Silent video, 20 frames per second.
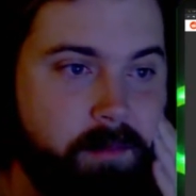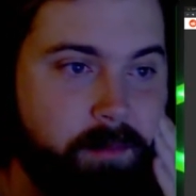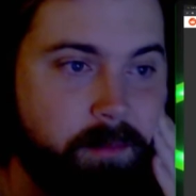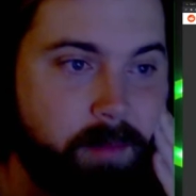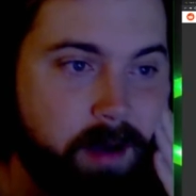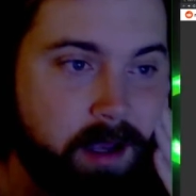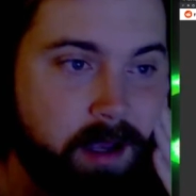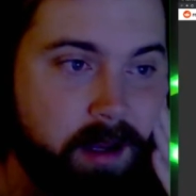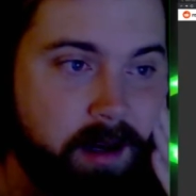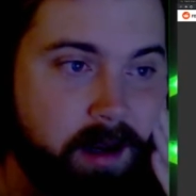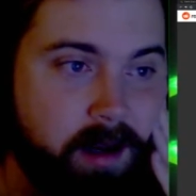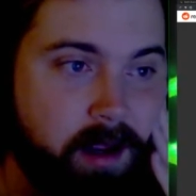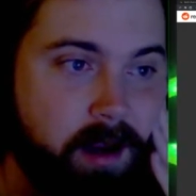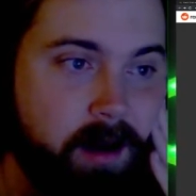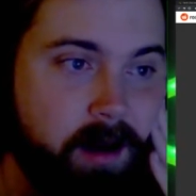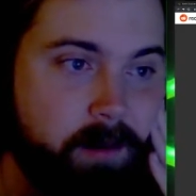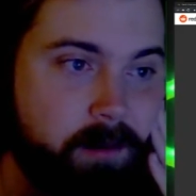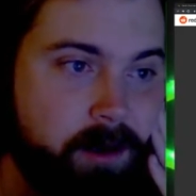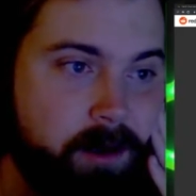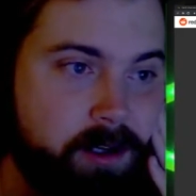But,
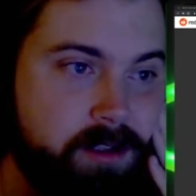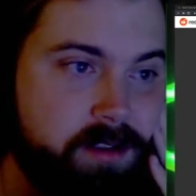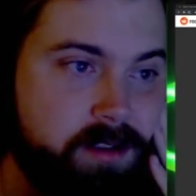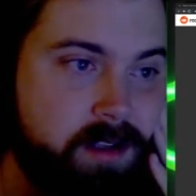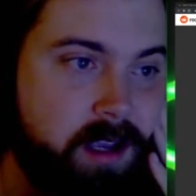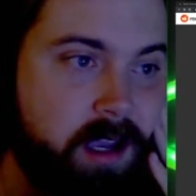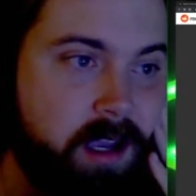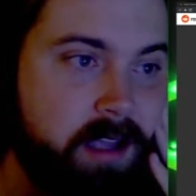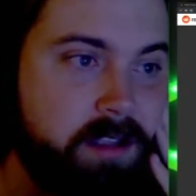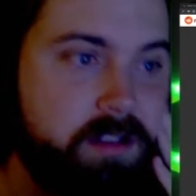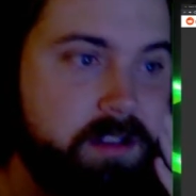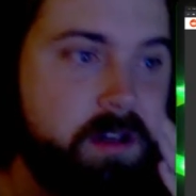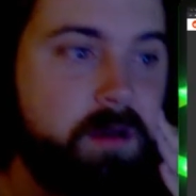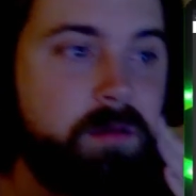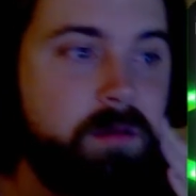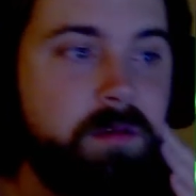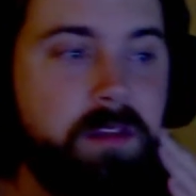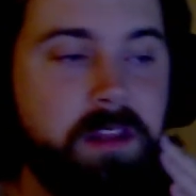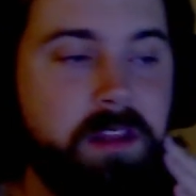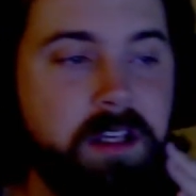I rushed, I
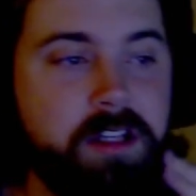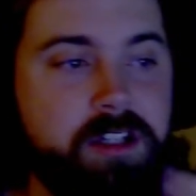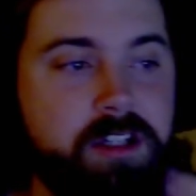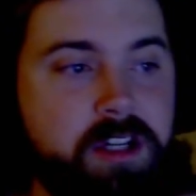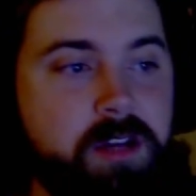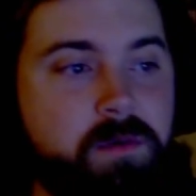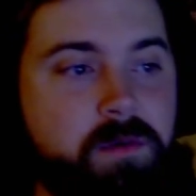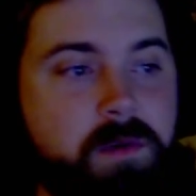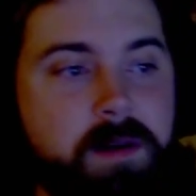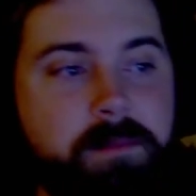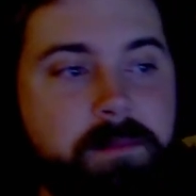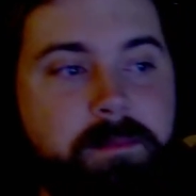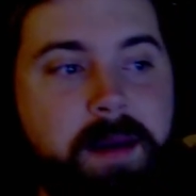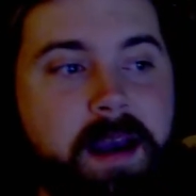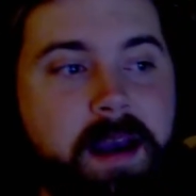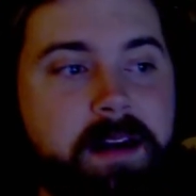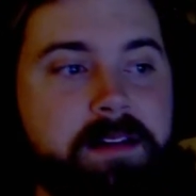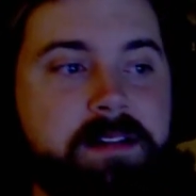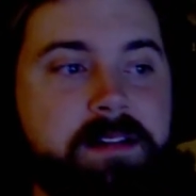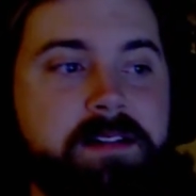don't think she went
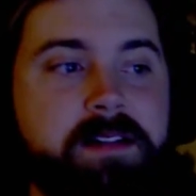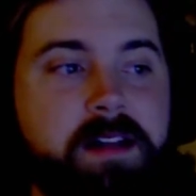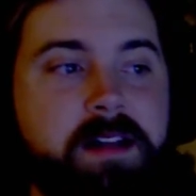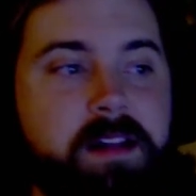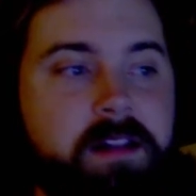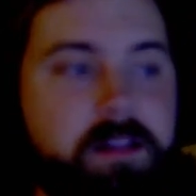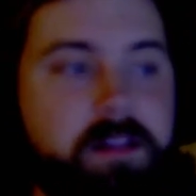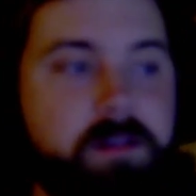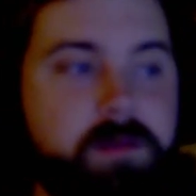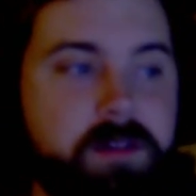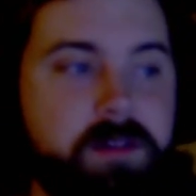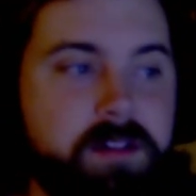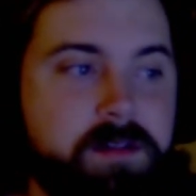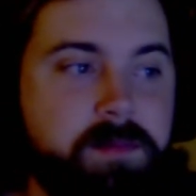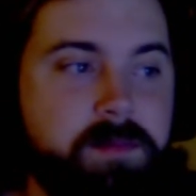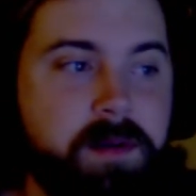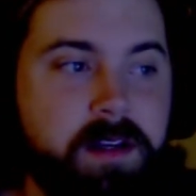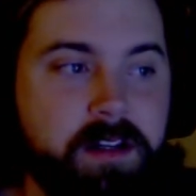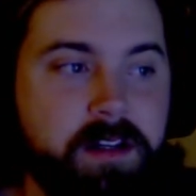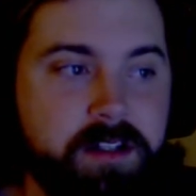back to St. Louis
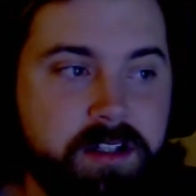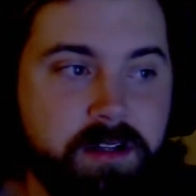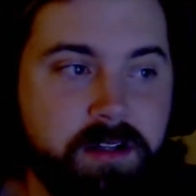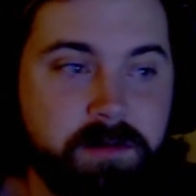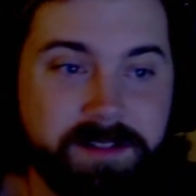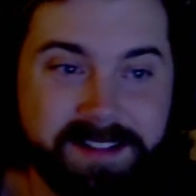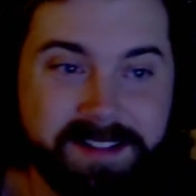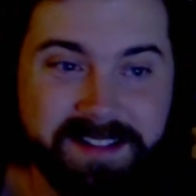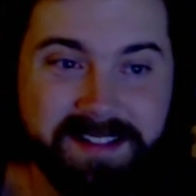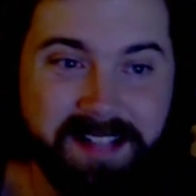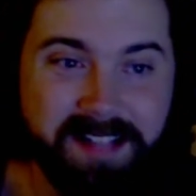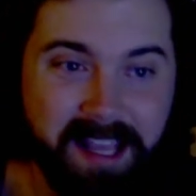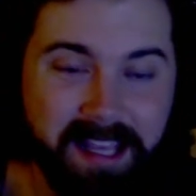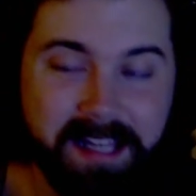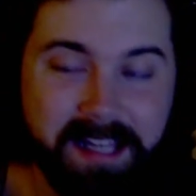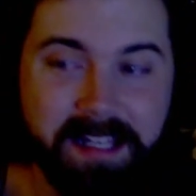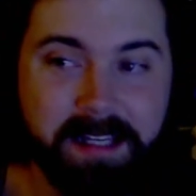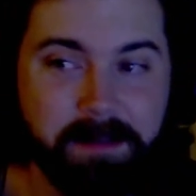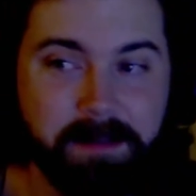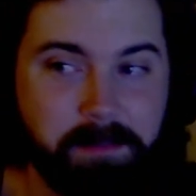because she was
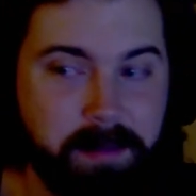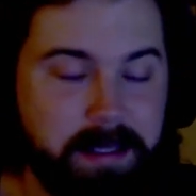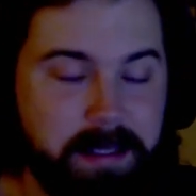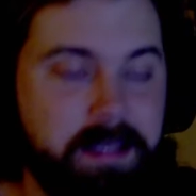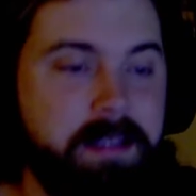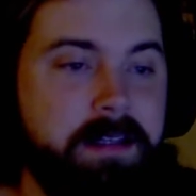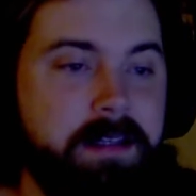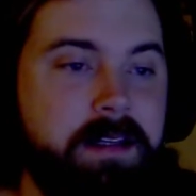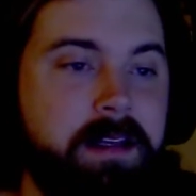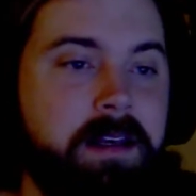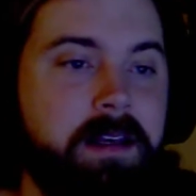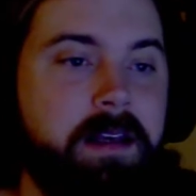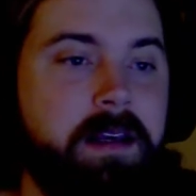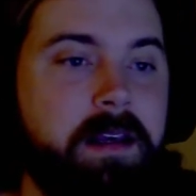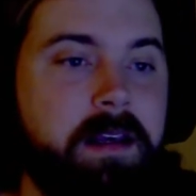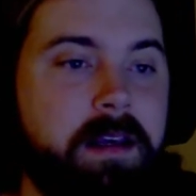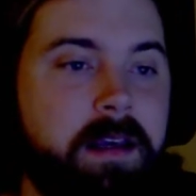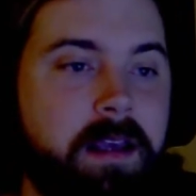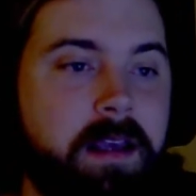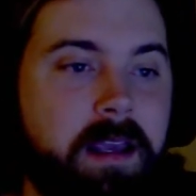dating Pete,
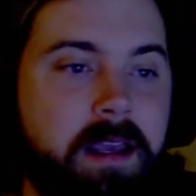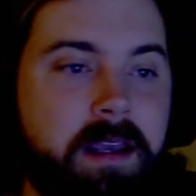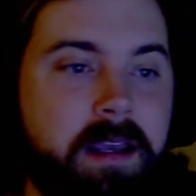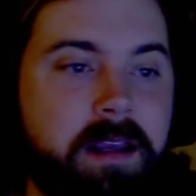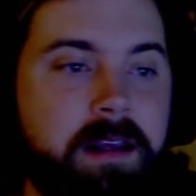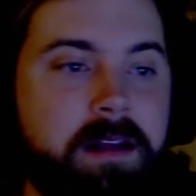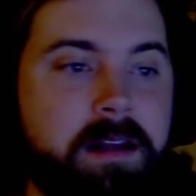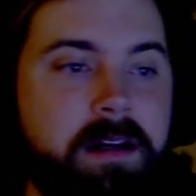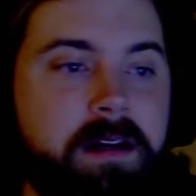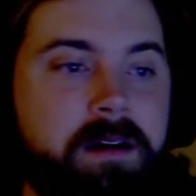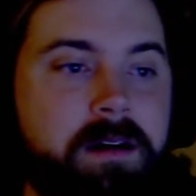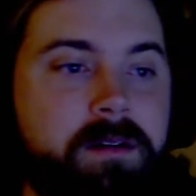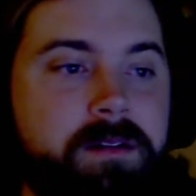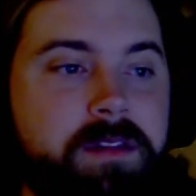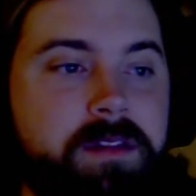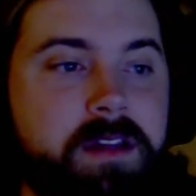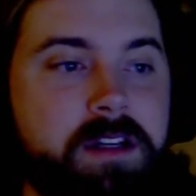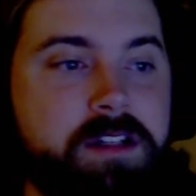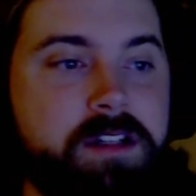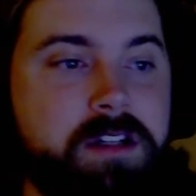and I don't
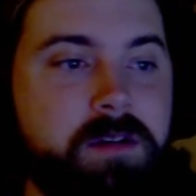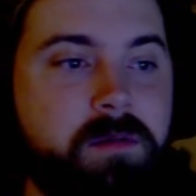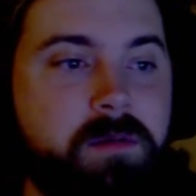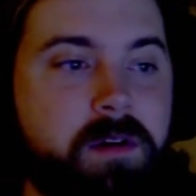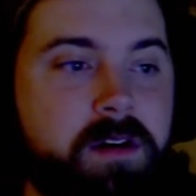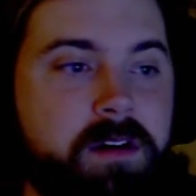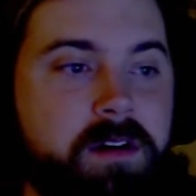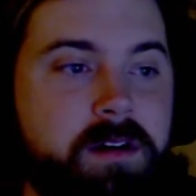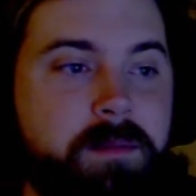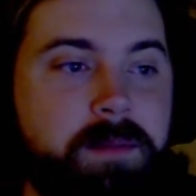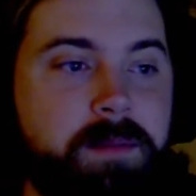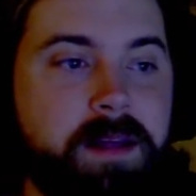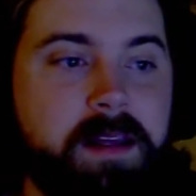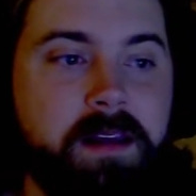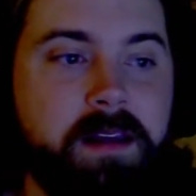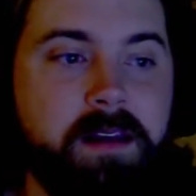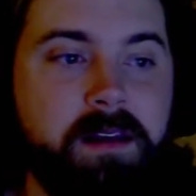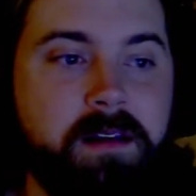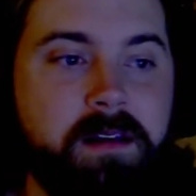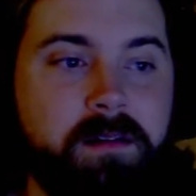think she wanted to
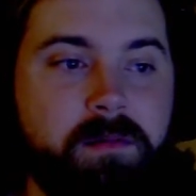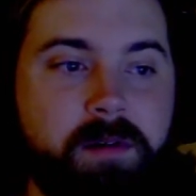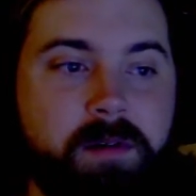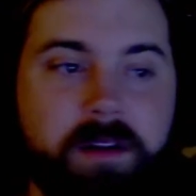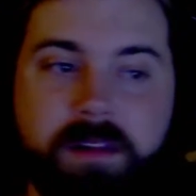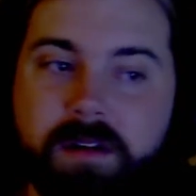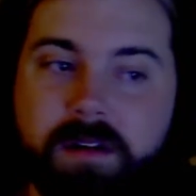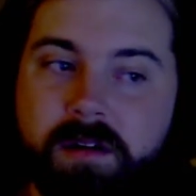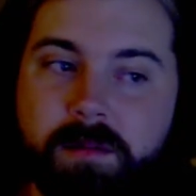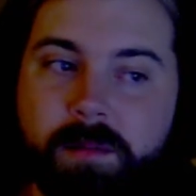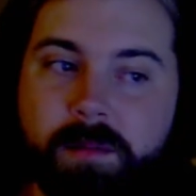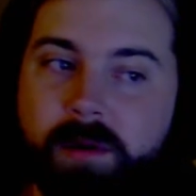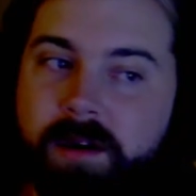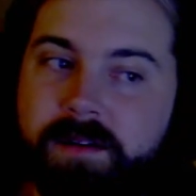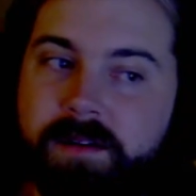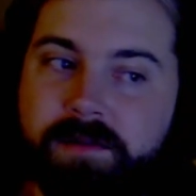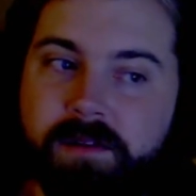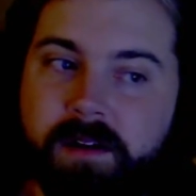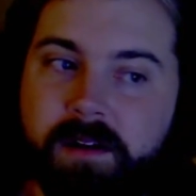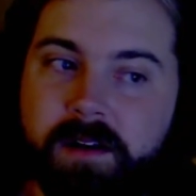be with her
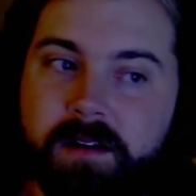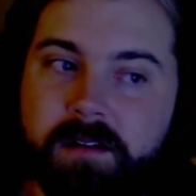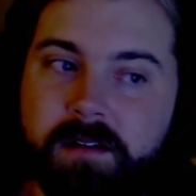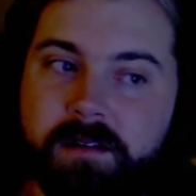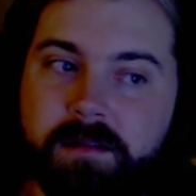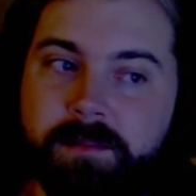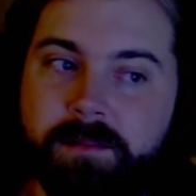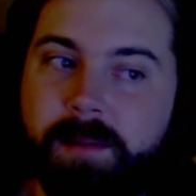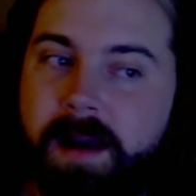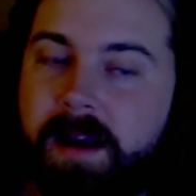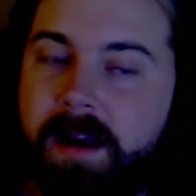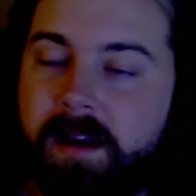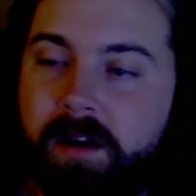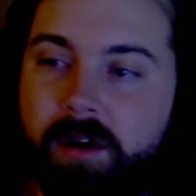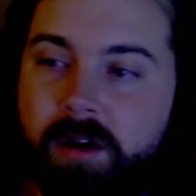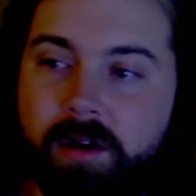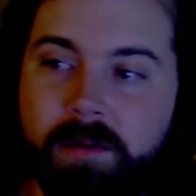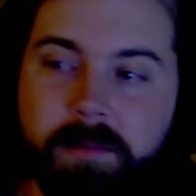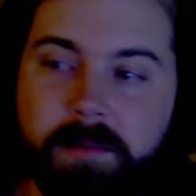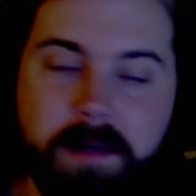boyfriend back
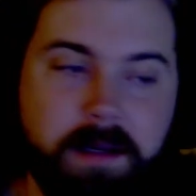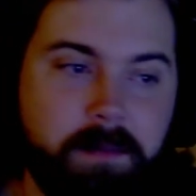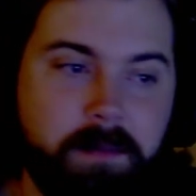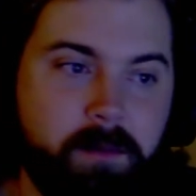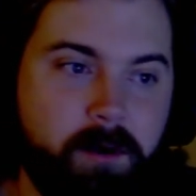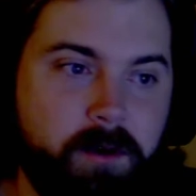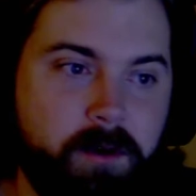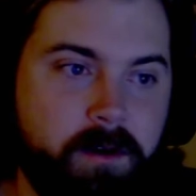home anymore.